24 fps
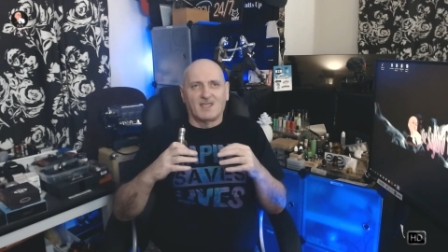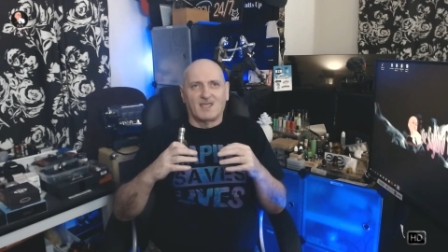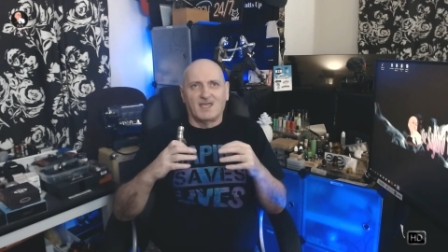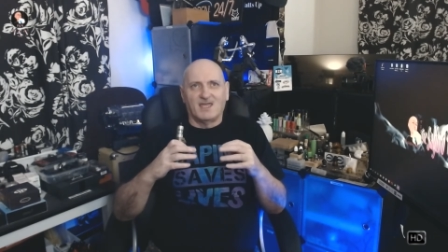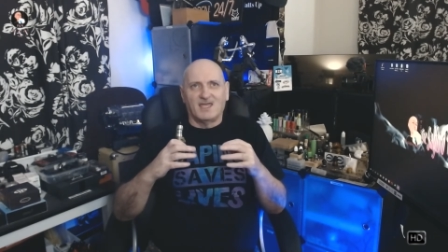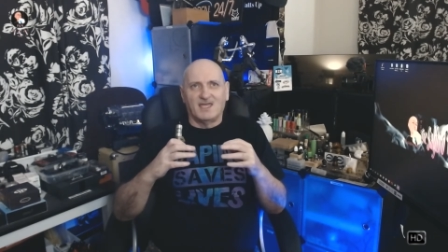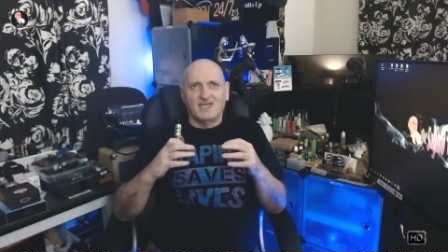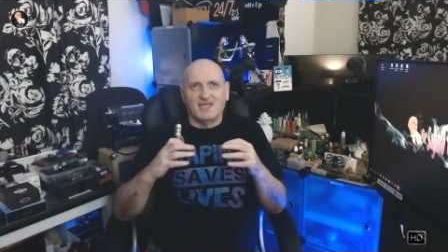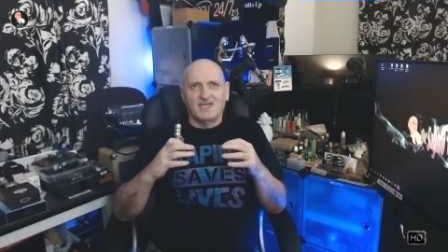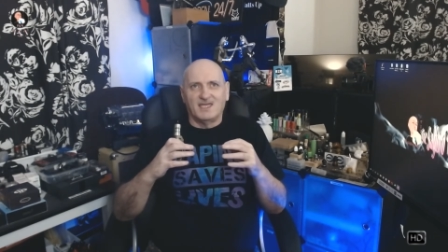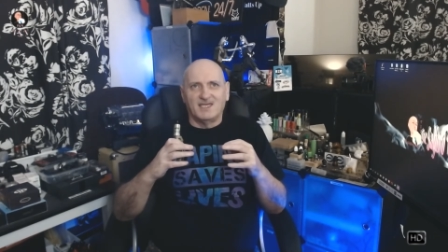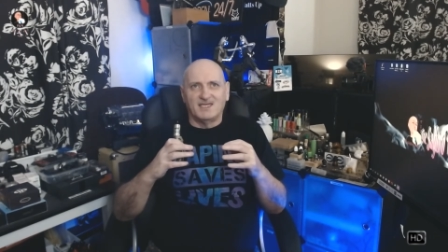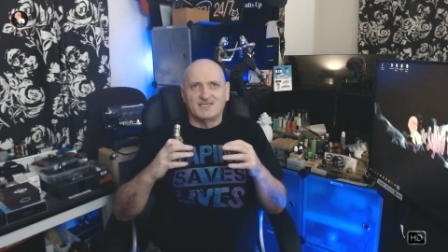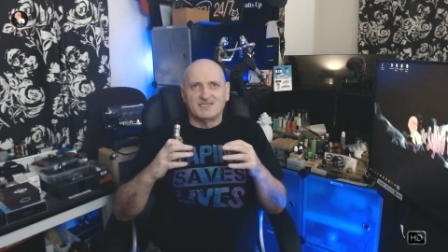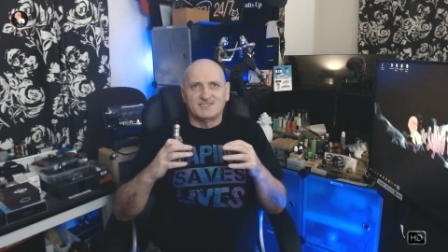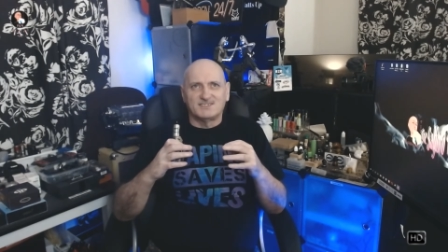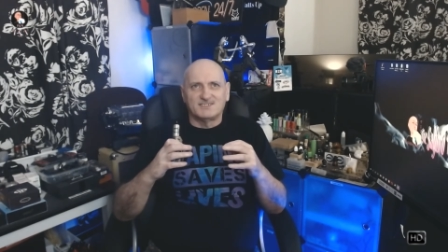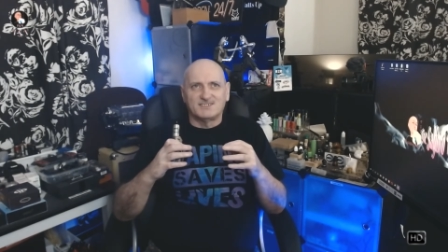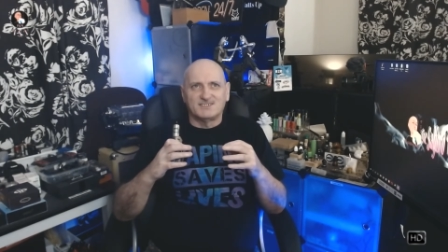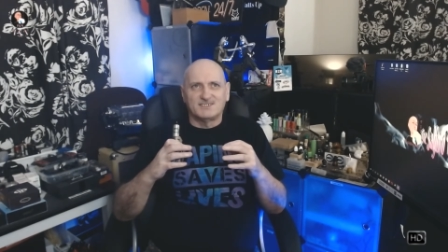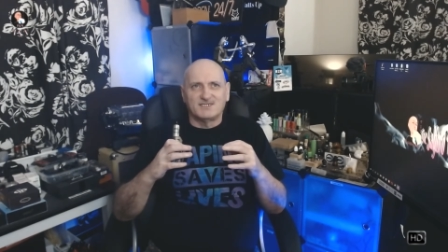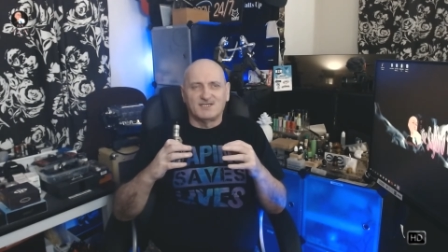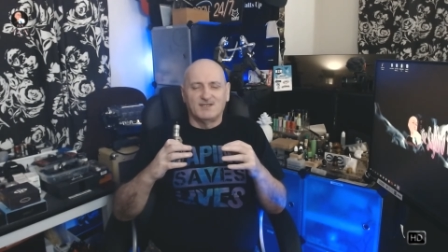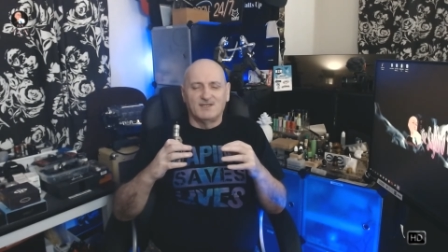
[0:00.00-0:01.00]

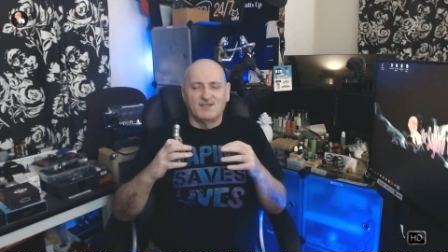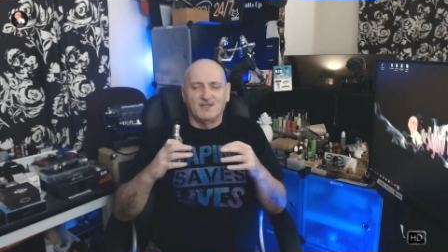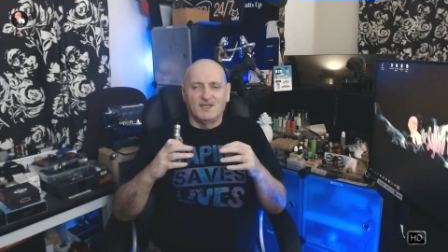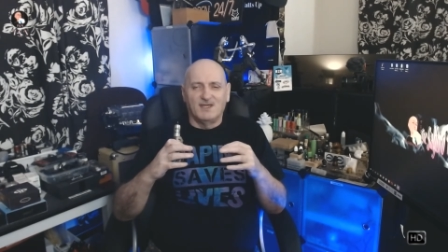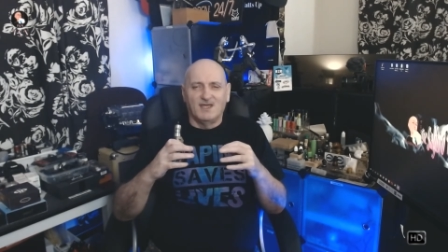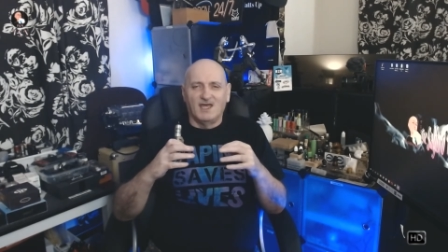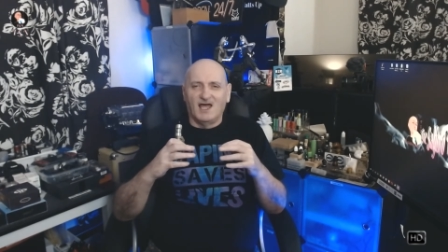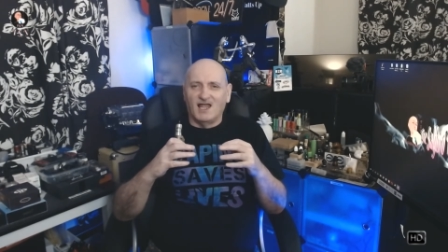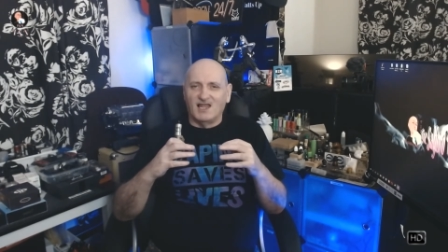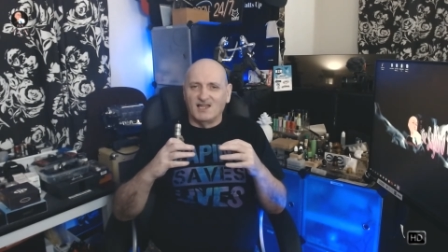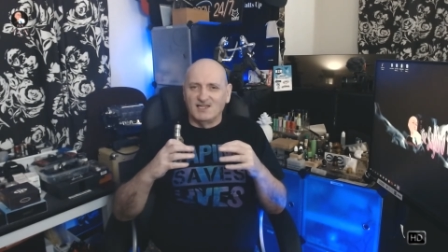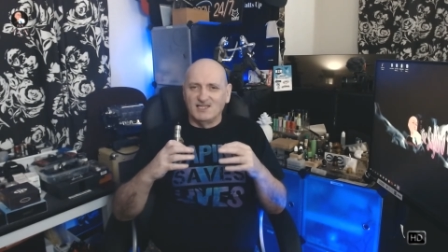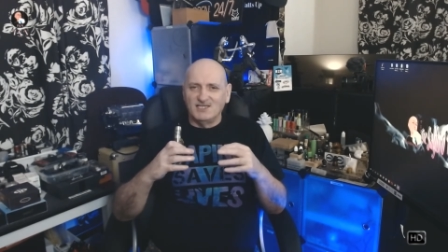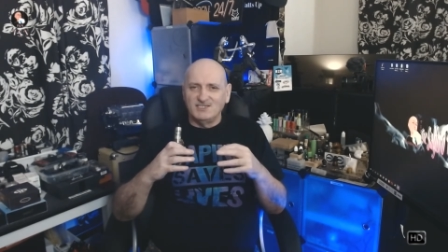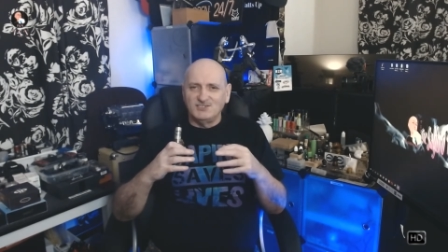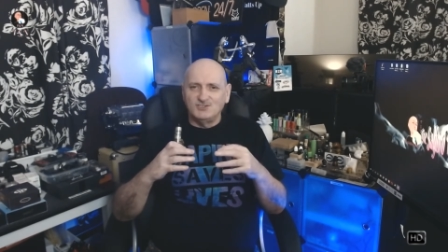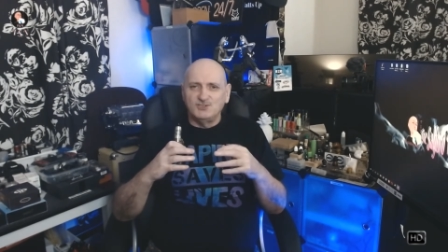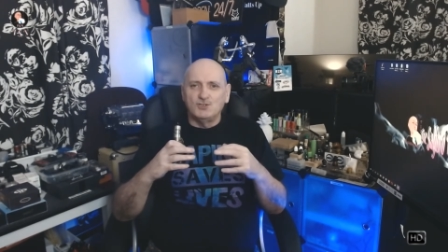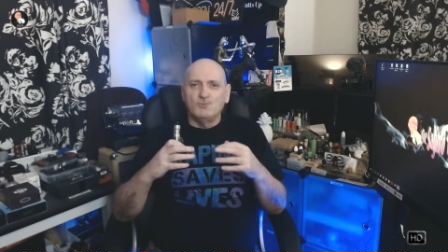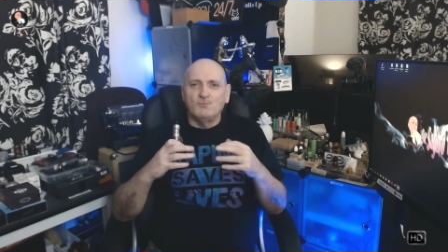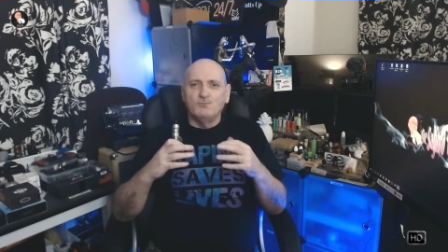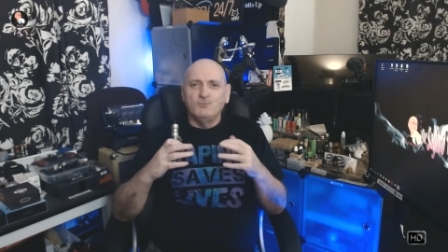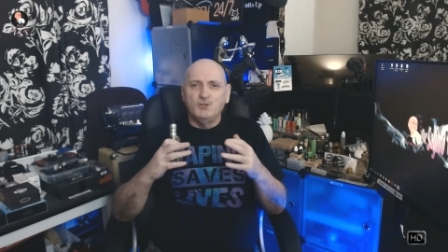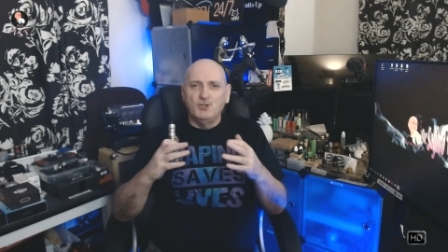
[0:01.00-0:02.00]
It's a little
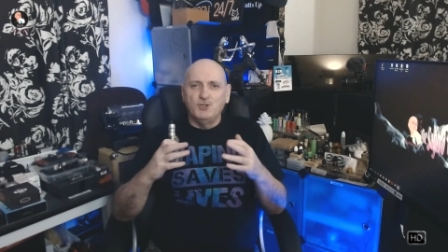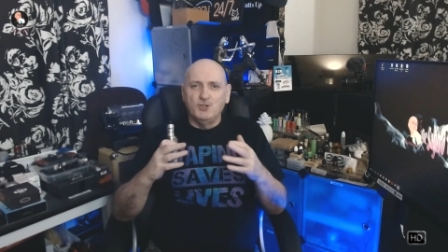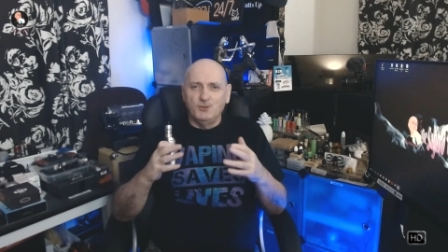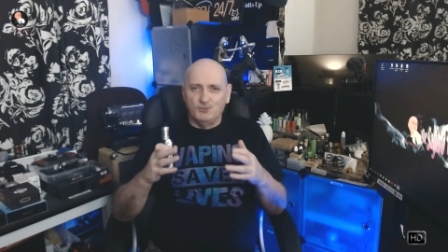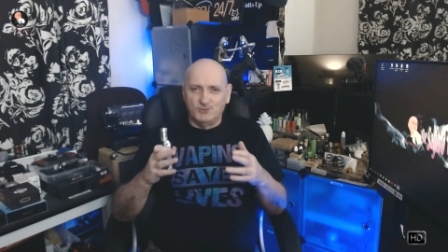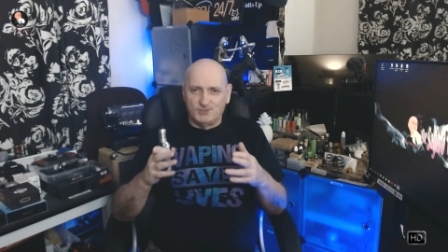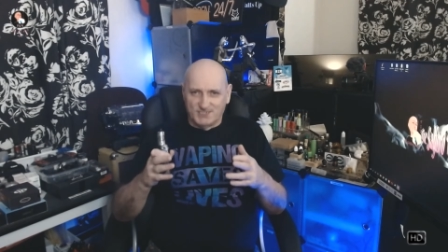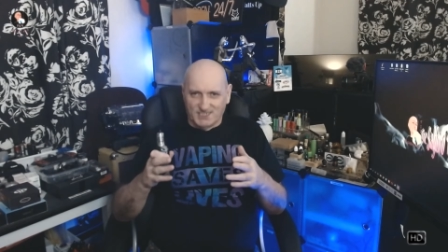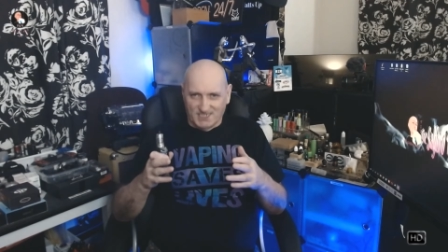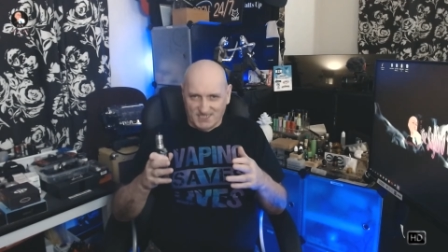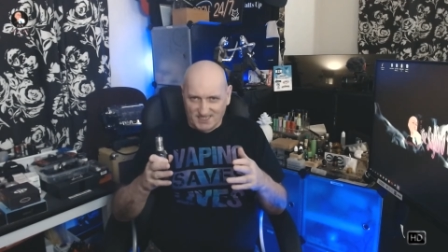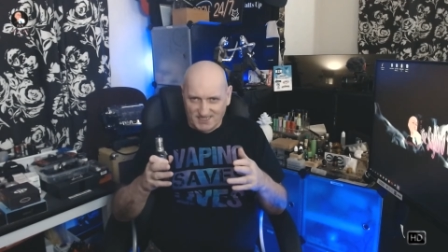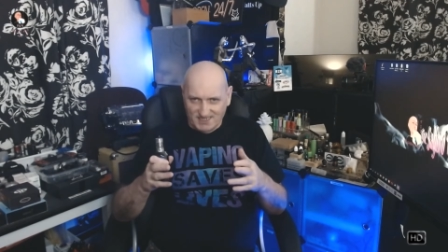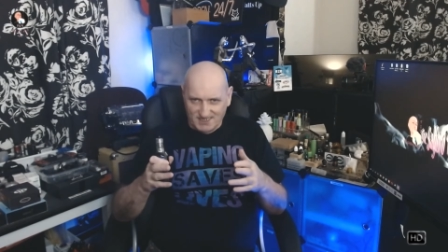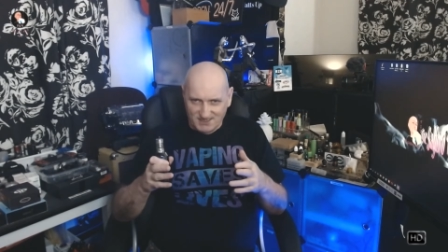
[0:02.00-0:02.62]
muted,